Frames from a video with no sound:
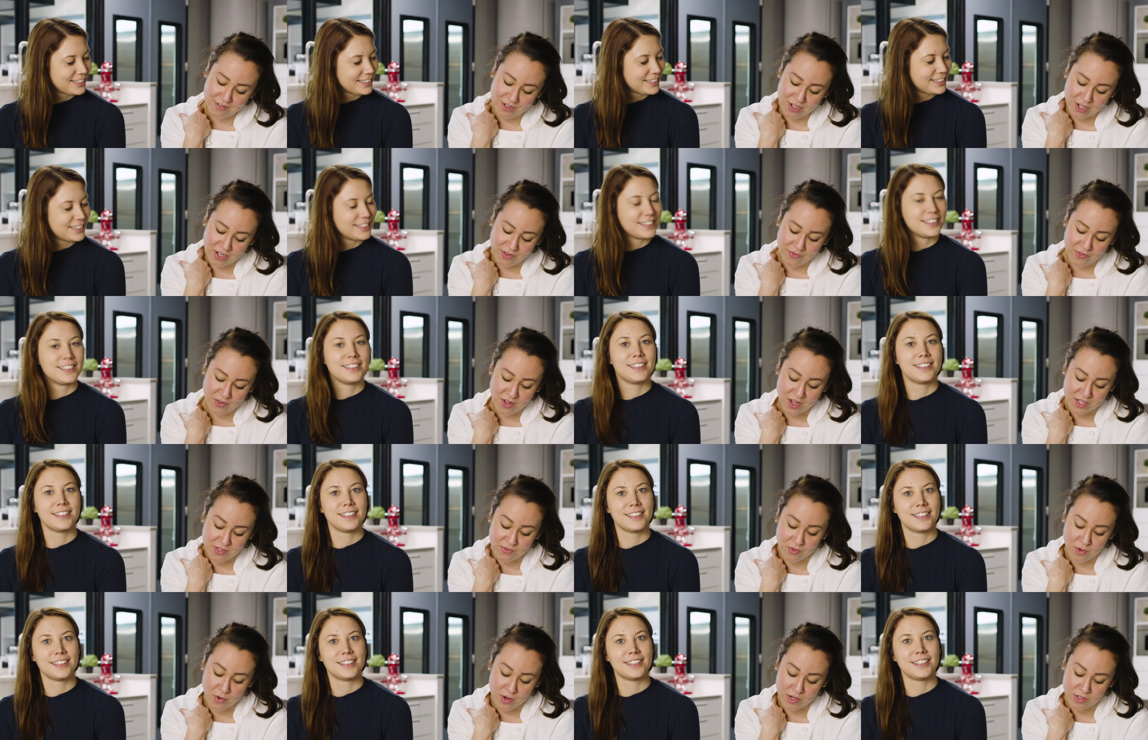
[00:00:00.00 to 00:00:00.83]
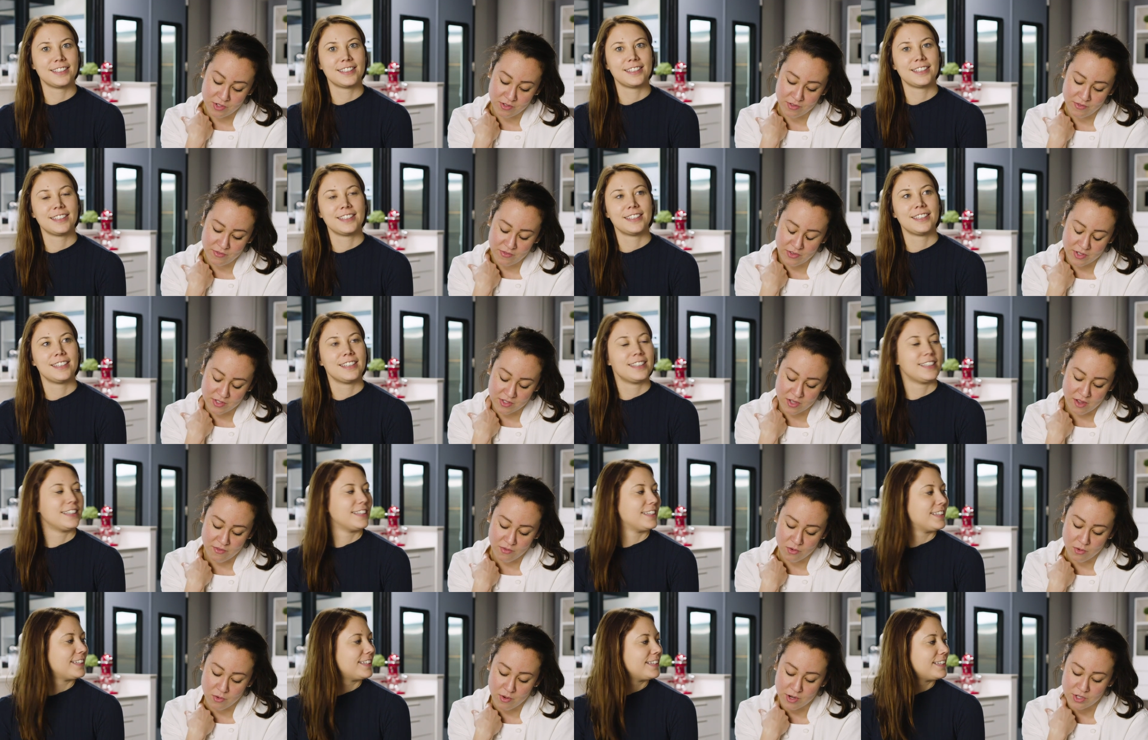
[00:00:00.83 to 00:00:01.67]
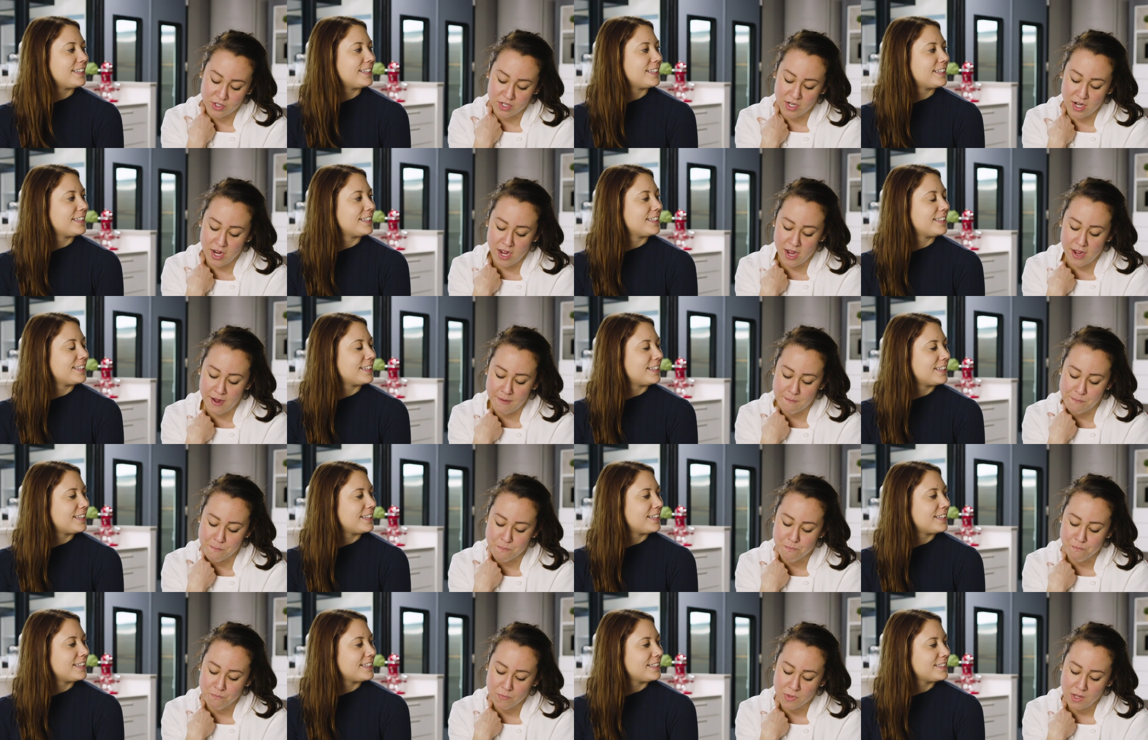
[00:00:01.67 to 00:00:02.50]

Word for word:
Speaker 1: good philosophical question. The